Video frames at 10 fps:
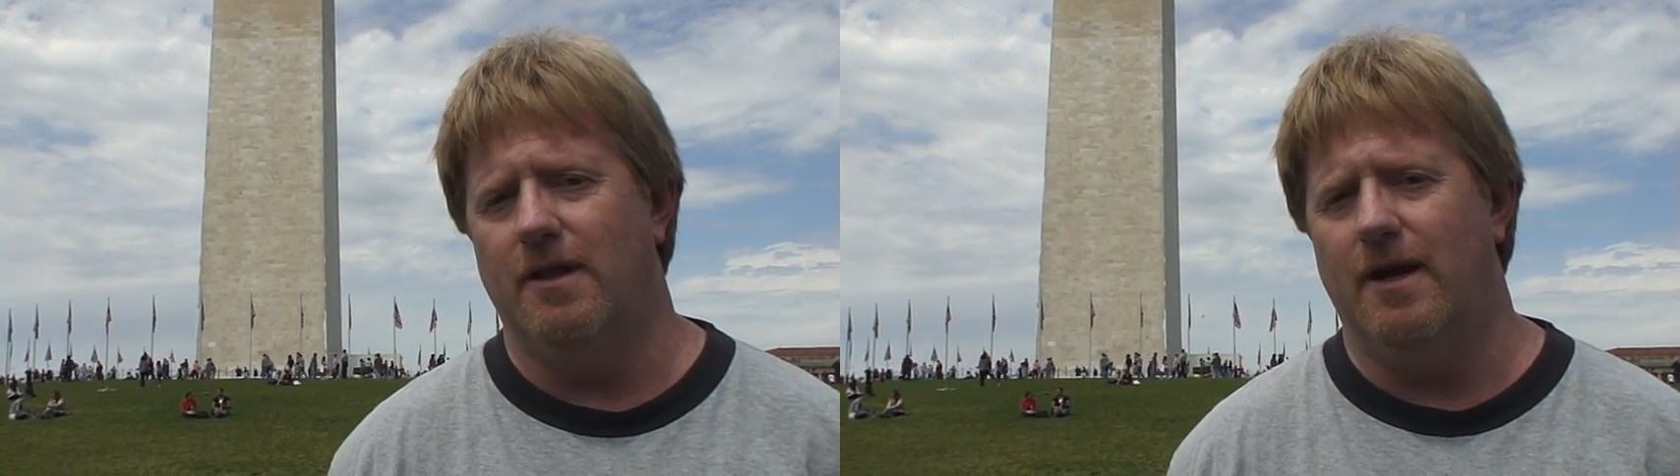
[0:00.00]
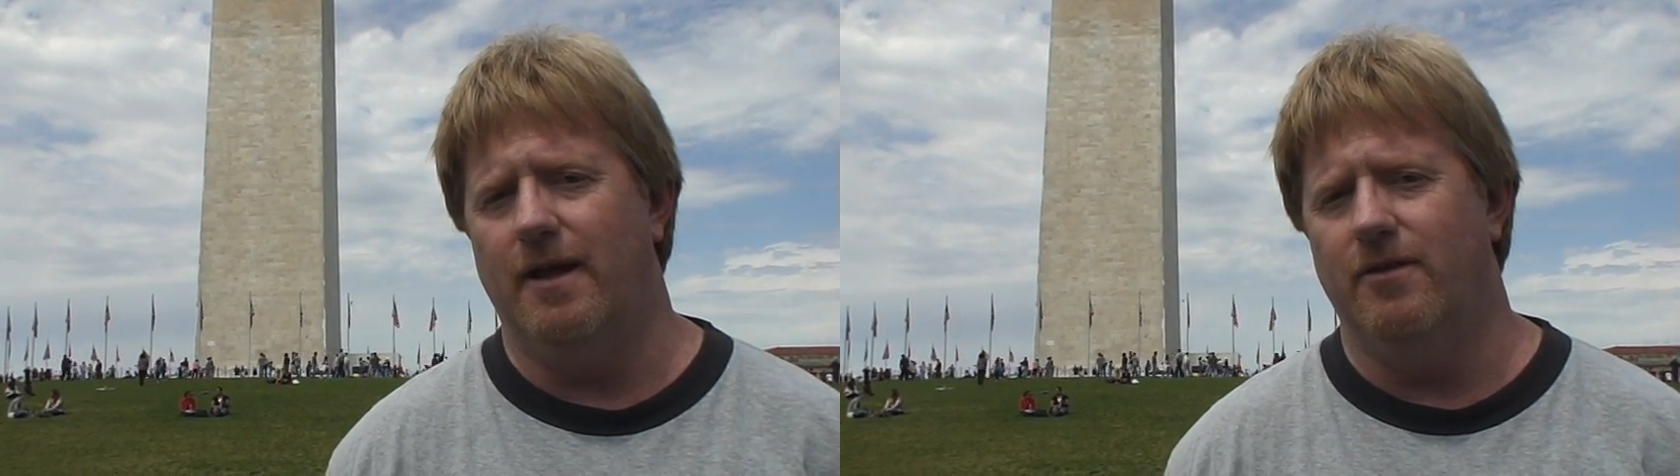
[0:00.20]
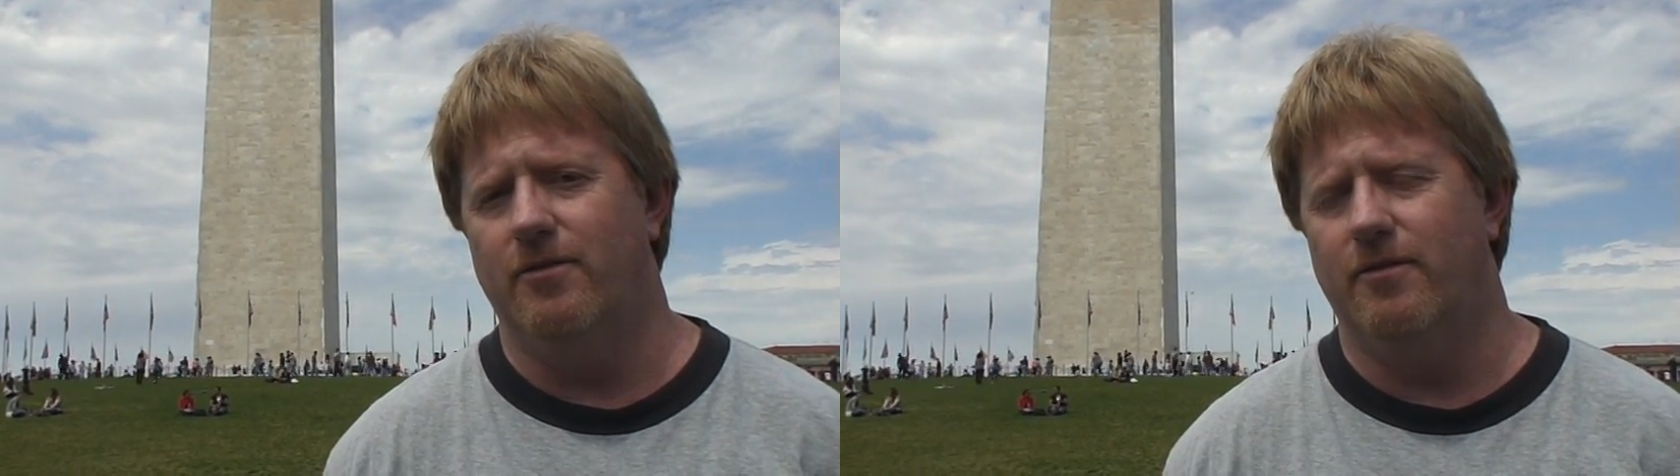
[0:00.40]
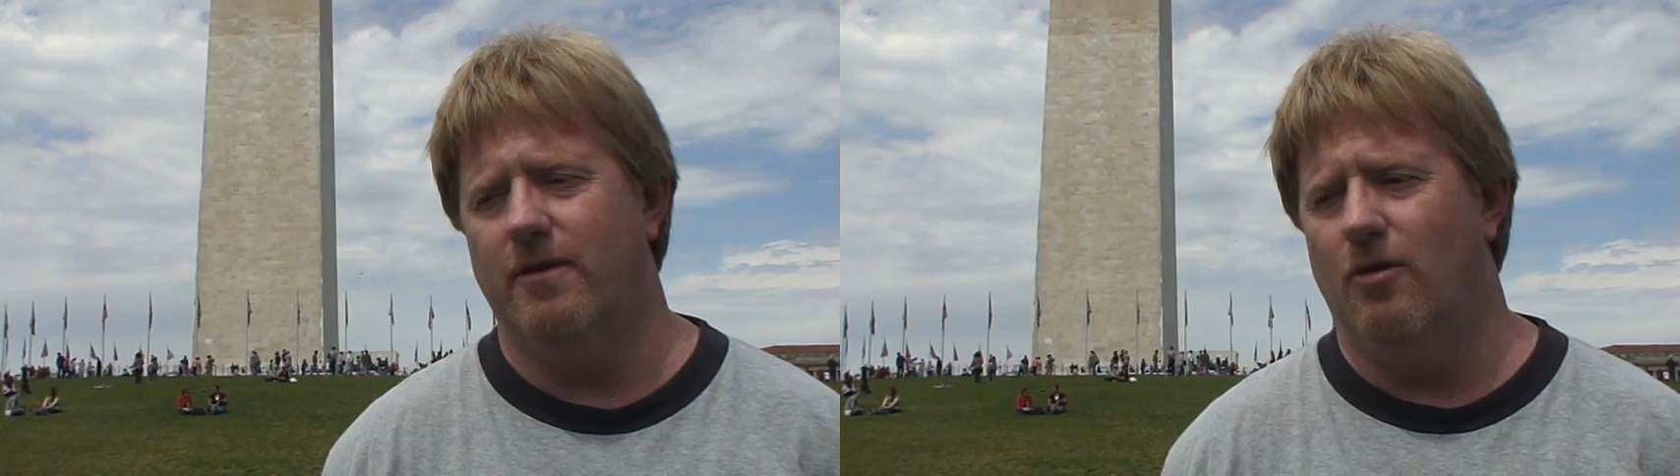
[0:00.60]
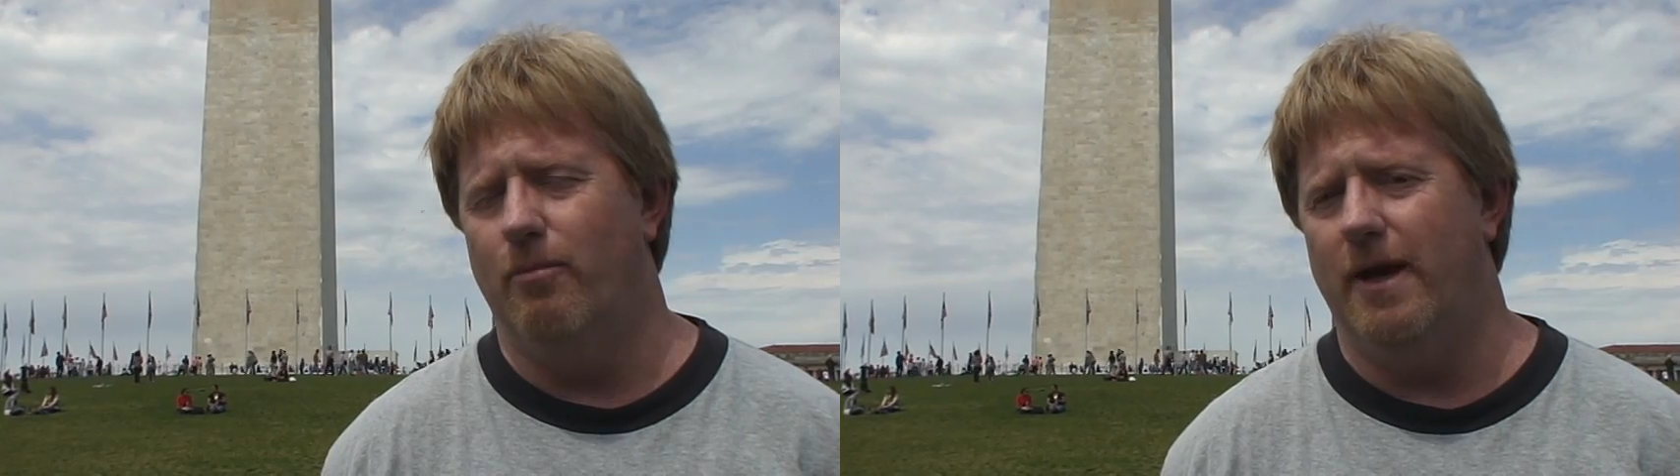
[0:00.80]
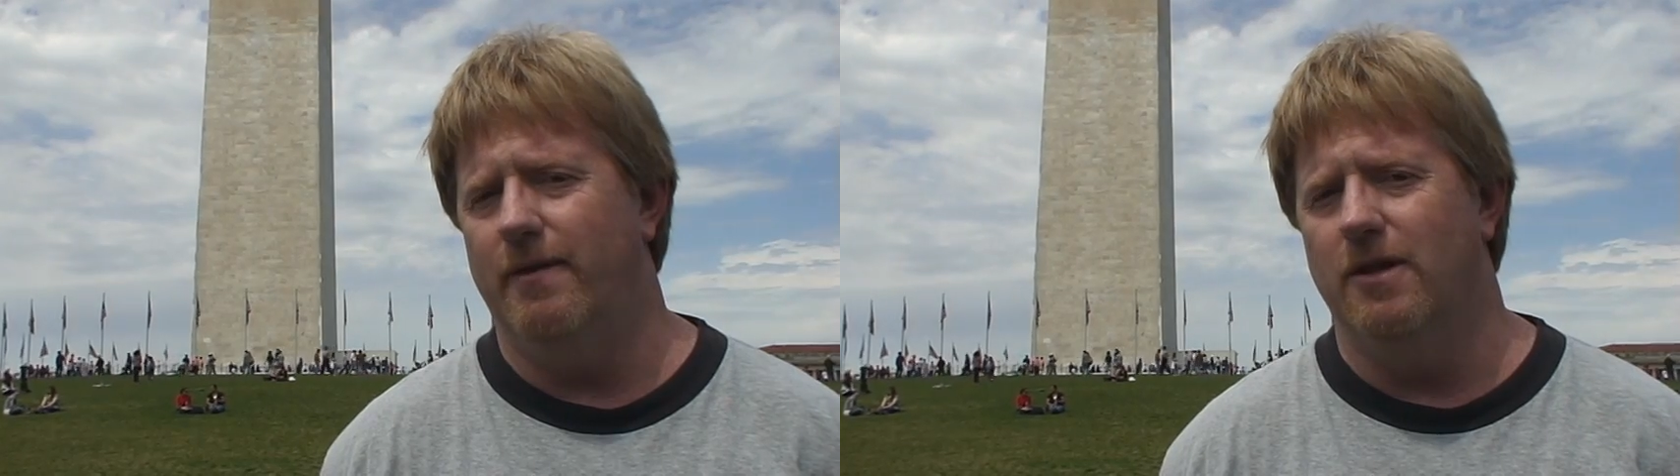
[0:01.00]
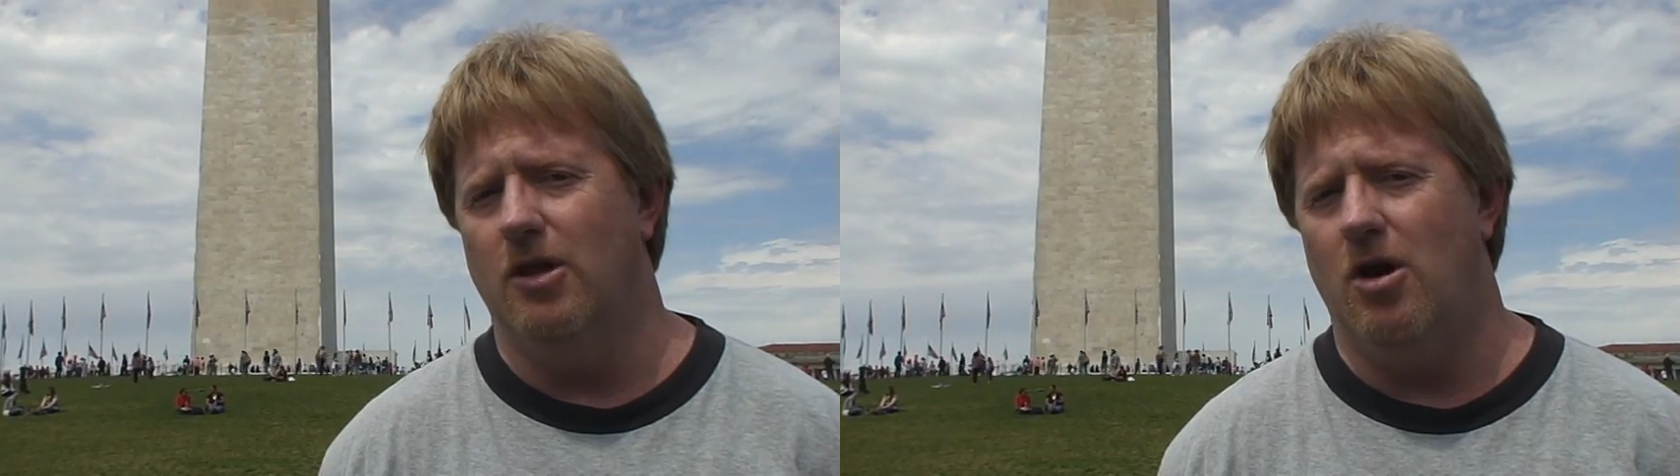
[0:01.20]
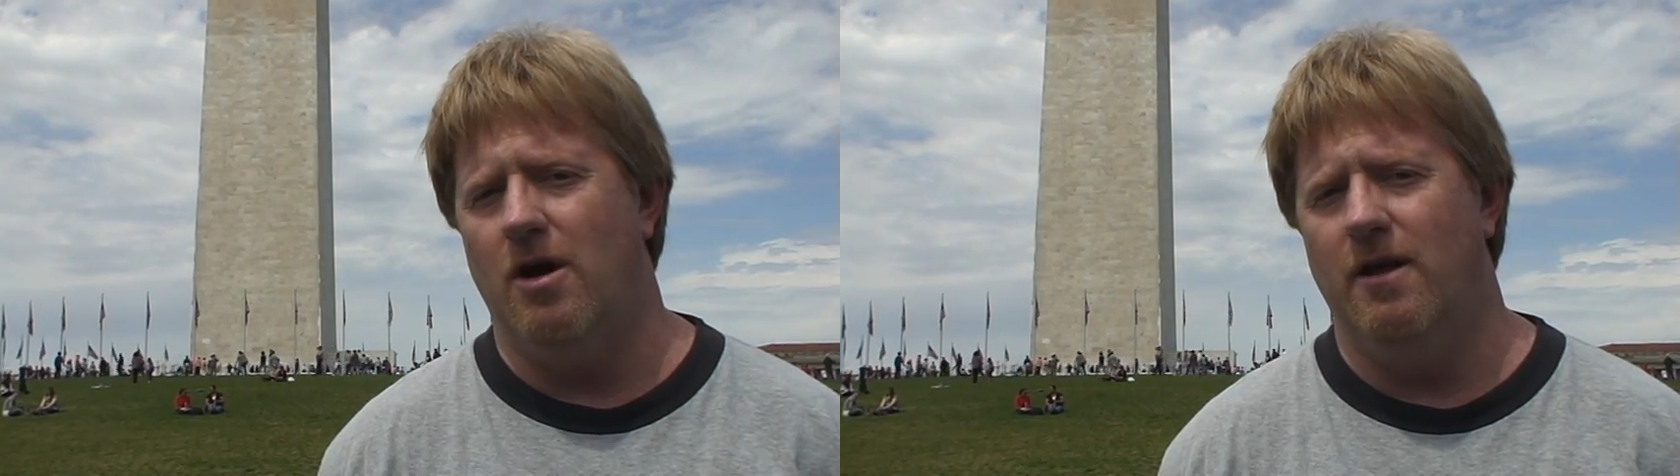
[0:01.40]
clients obeyed the
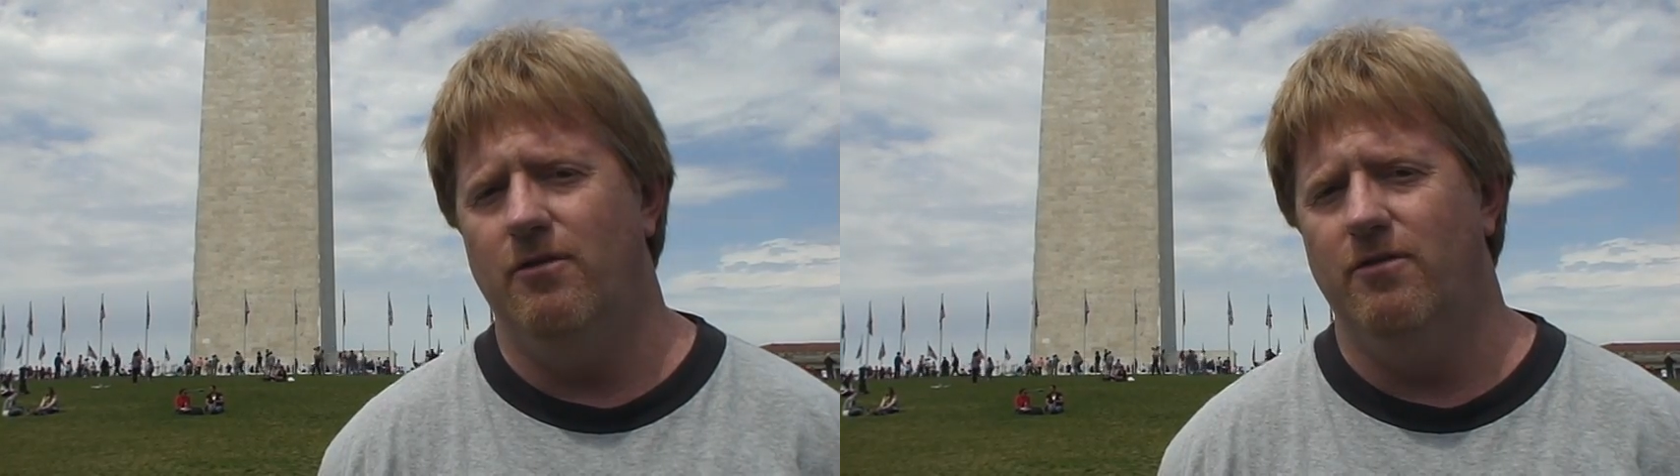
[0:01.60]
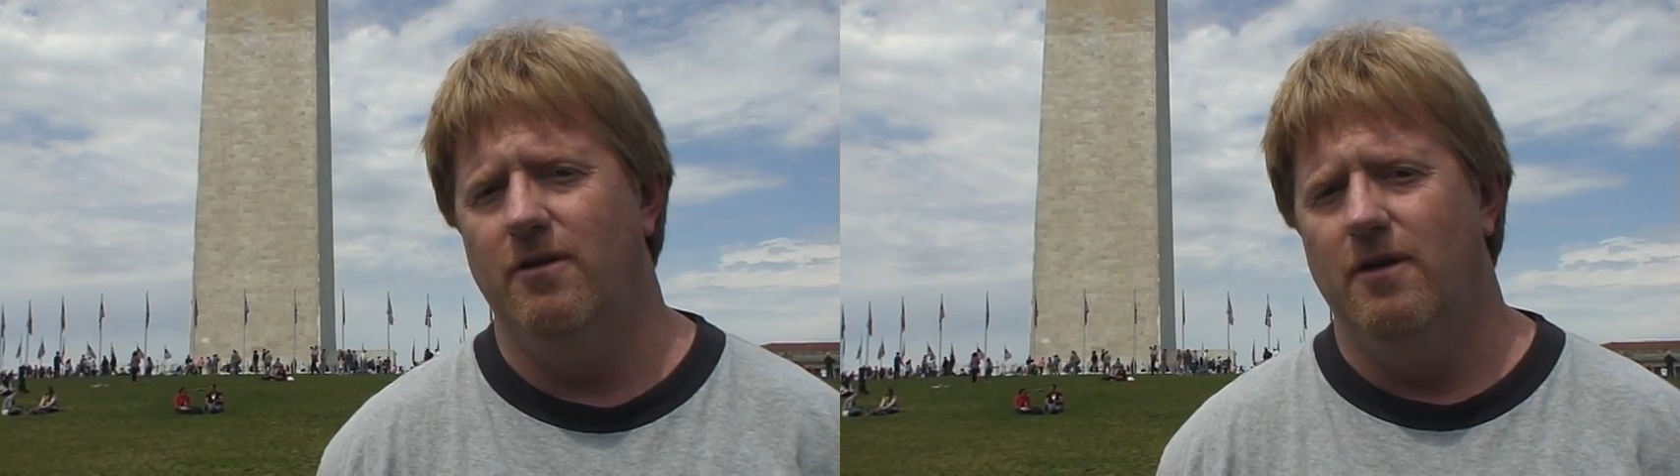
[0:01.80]
laws,